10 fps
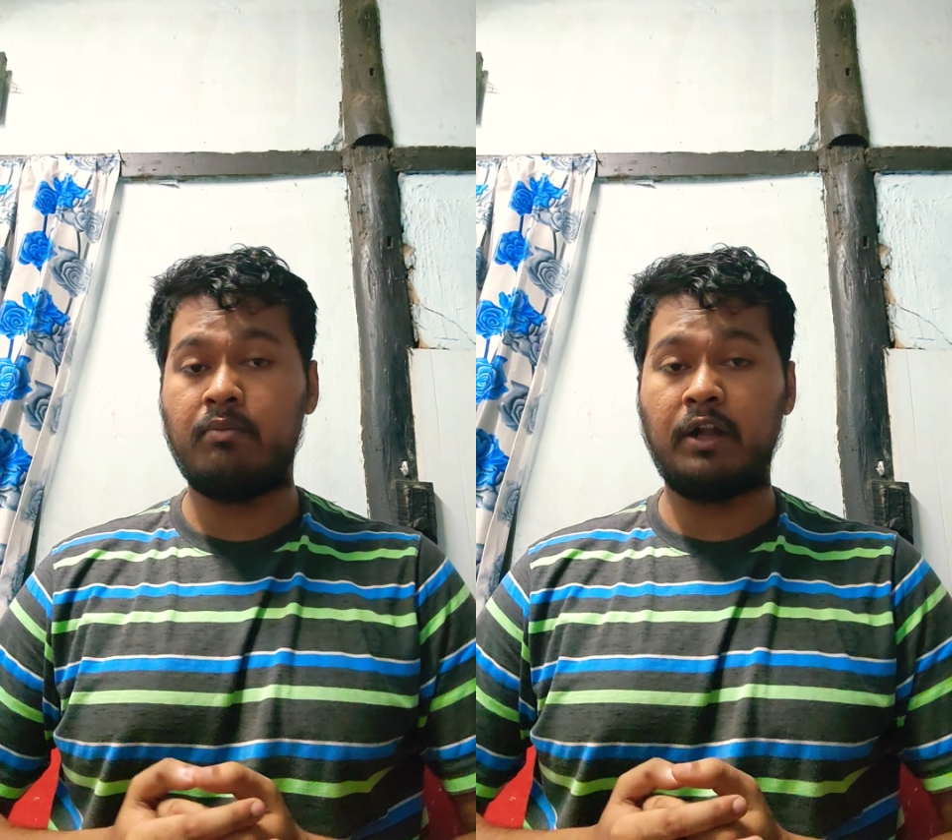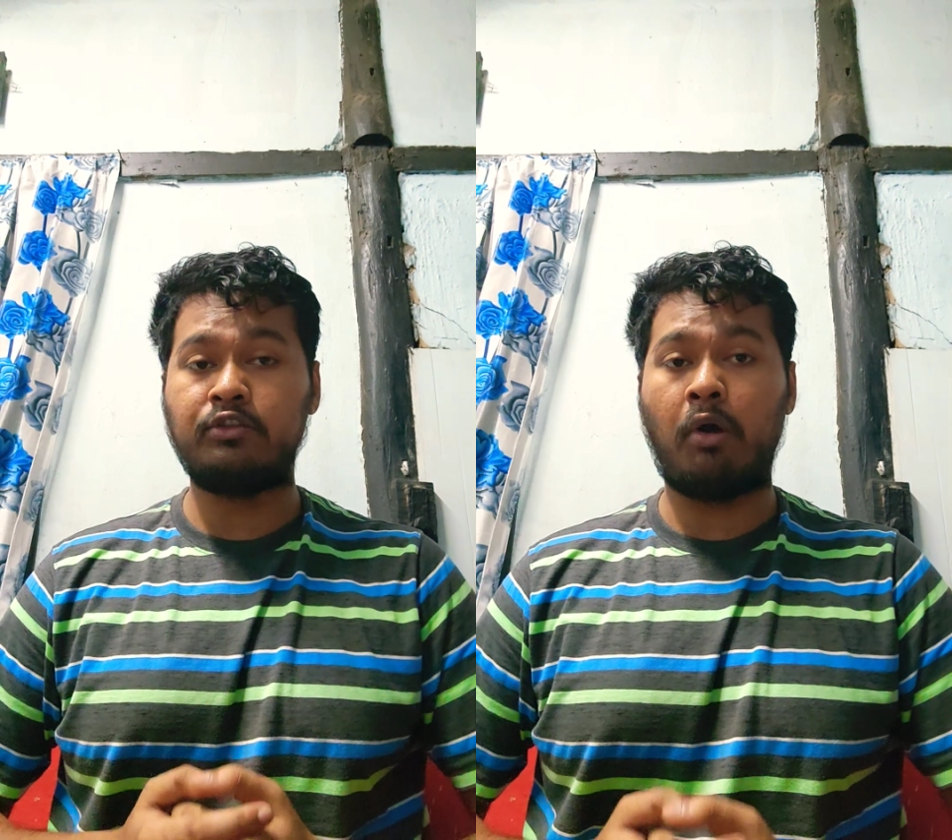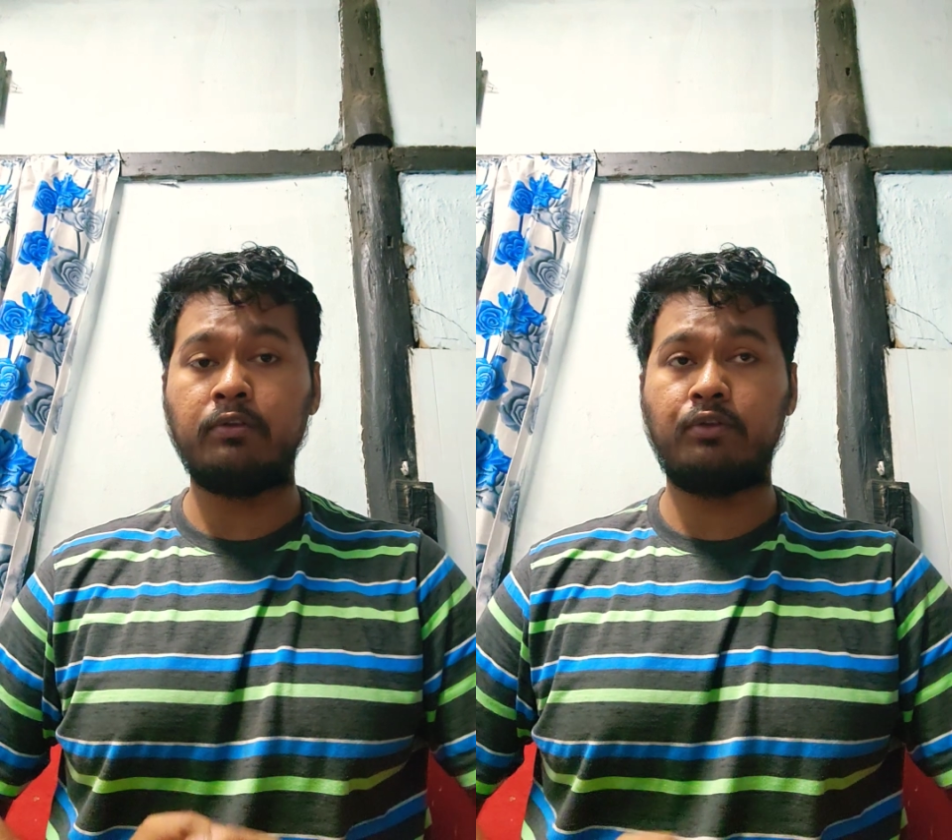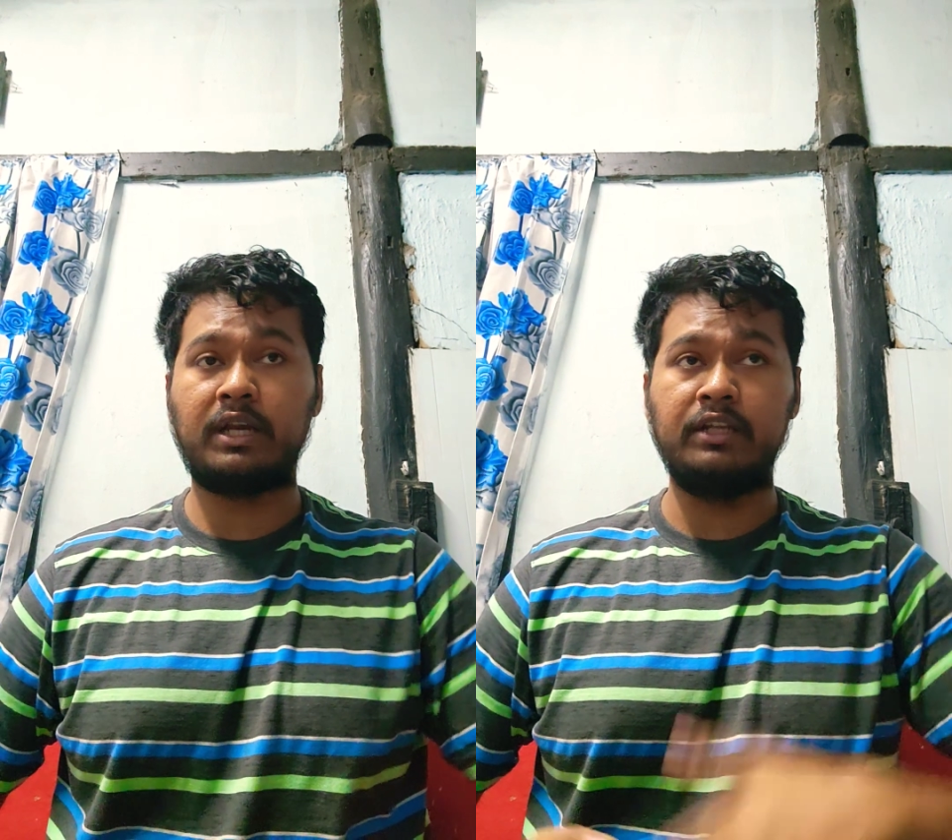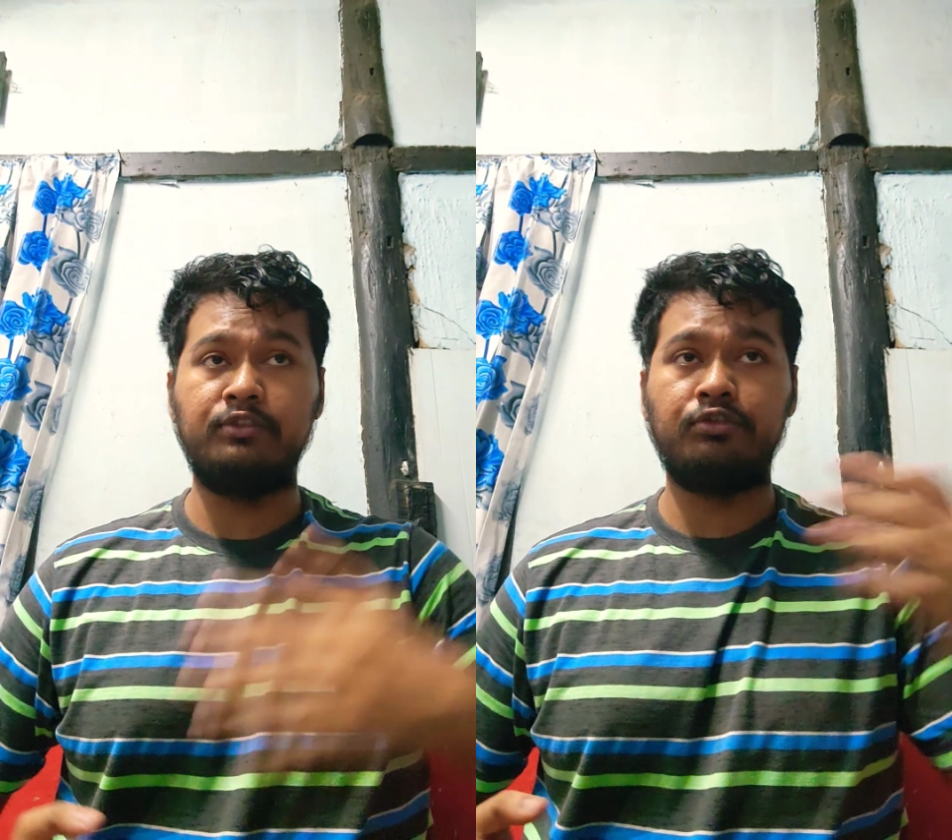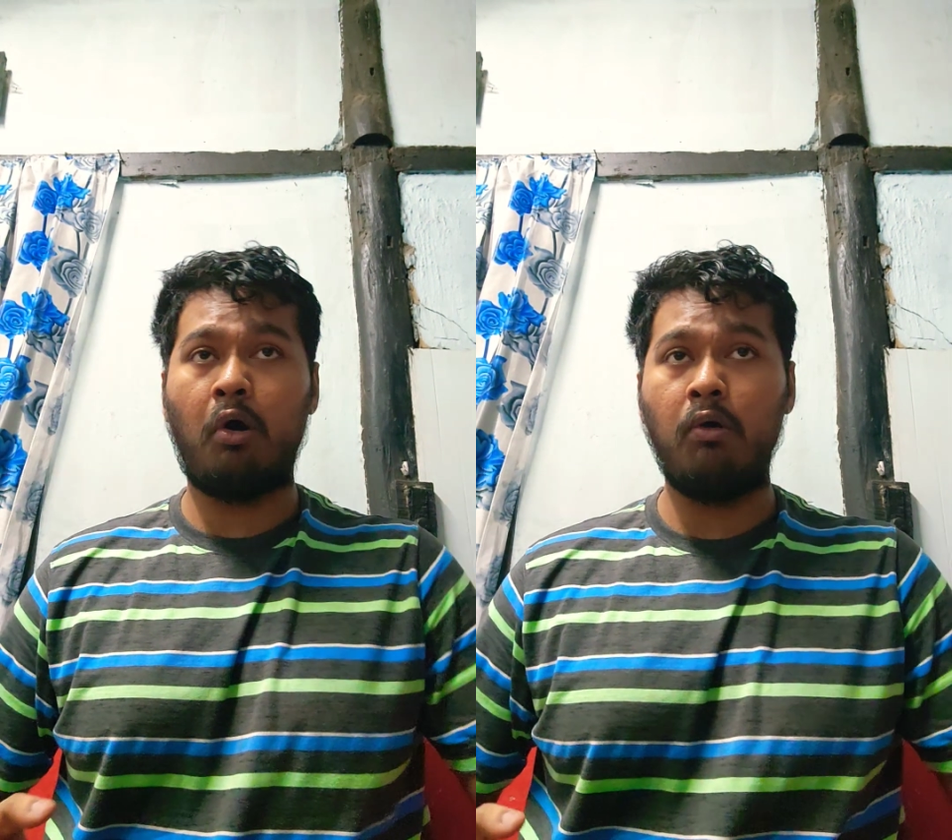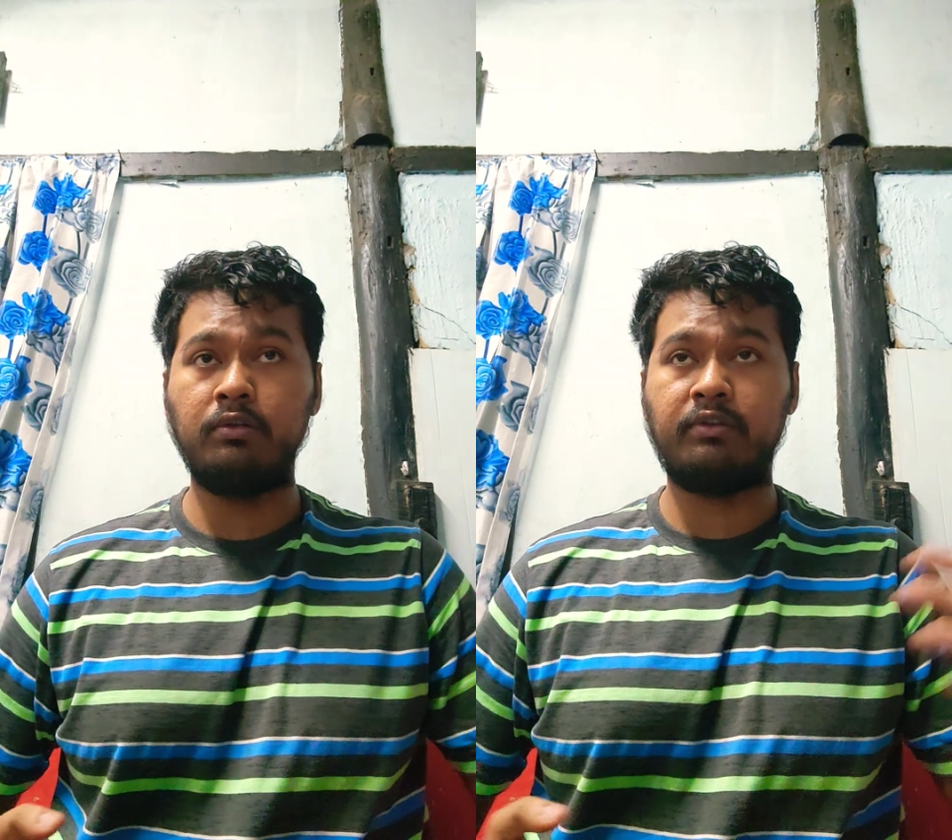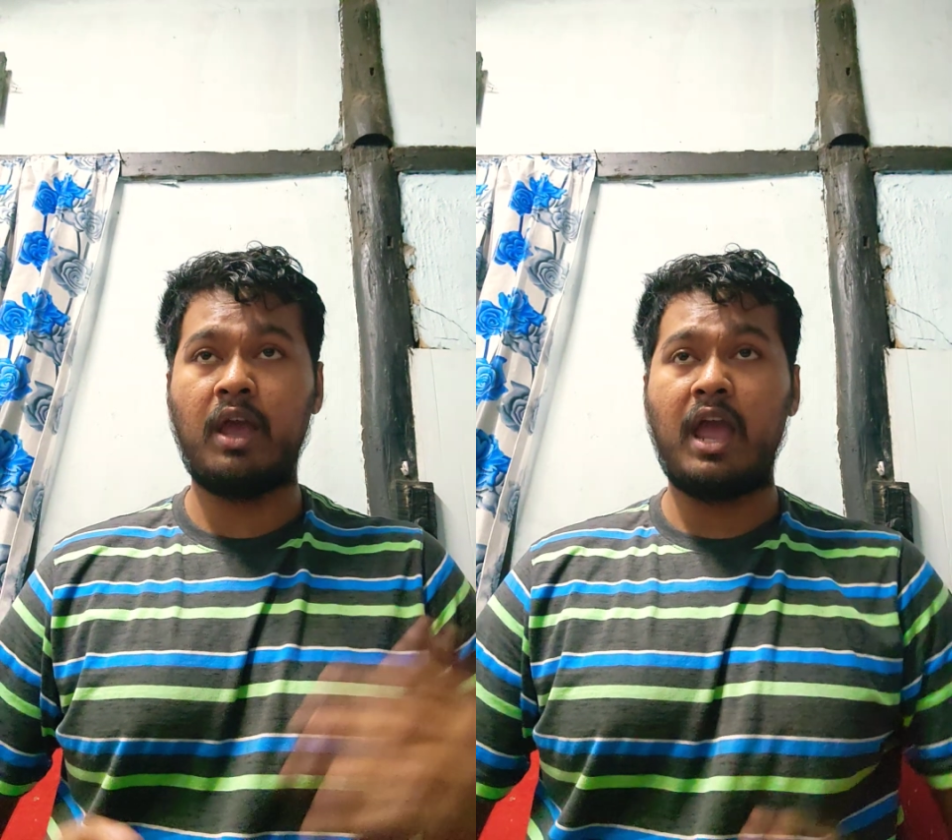but also
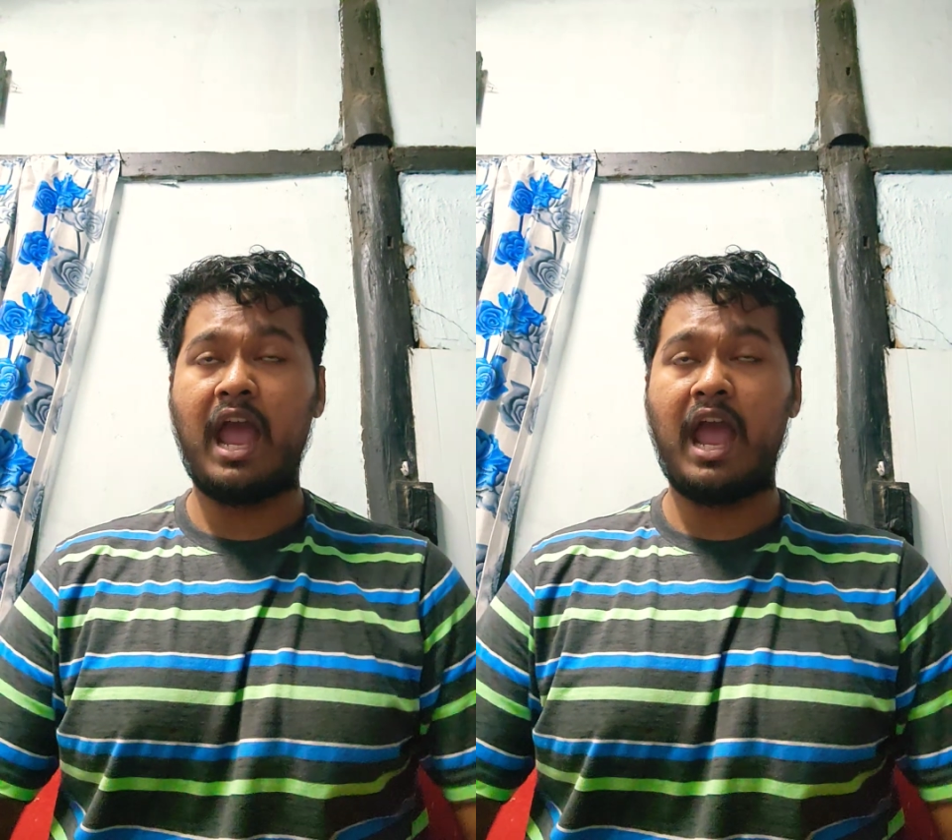controls